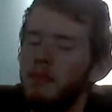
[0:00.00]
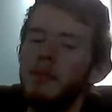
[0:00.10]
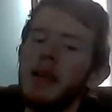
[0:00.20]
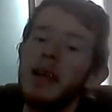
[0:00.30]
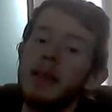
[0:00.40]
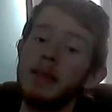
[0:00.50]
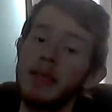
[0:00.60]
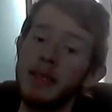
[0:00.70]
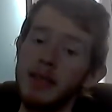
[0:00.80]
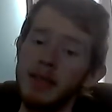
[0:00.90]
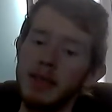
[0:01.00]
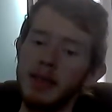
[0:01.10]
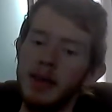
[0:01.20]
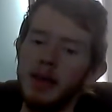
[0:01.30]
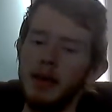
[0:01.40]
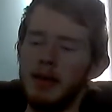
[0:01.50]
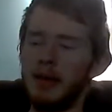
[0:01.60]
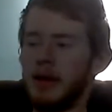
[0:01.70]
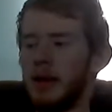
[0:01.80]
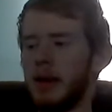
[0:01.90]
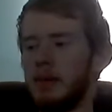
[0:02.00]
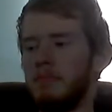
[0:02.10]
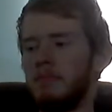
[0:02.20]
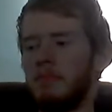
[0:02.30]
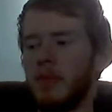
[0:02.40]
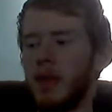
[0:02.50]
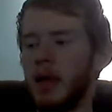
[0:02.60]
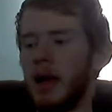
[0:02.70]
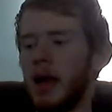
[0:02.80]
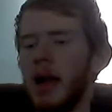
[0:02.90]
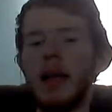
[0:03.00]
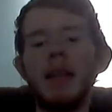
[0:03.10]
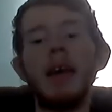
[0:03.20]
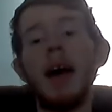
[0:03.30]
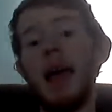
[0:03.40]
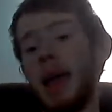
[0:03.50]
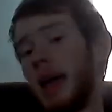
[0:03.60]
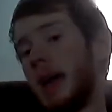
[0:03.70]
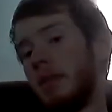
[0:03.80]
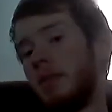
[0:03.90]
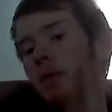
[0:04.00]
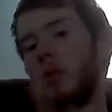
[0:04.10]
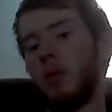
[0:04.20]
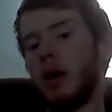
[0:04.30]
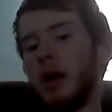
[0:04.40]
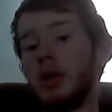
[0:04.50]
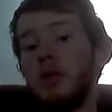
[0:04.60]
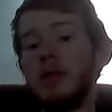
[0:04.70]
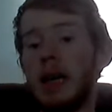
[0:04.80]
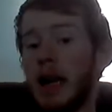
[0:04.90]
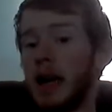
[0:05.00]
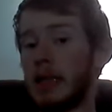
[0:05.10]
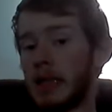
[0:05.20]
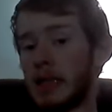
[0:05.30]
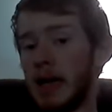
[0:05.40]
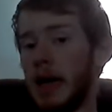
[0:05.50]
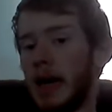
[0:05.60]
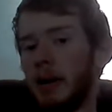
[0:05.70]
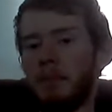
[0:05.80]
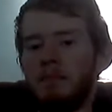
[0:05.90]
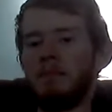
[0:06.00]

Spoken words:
But yeah, this is an idea I had for a new Dead Island game.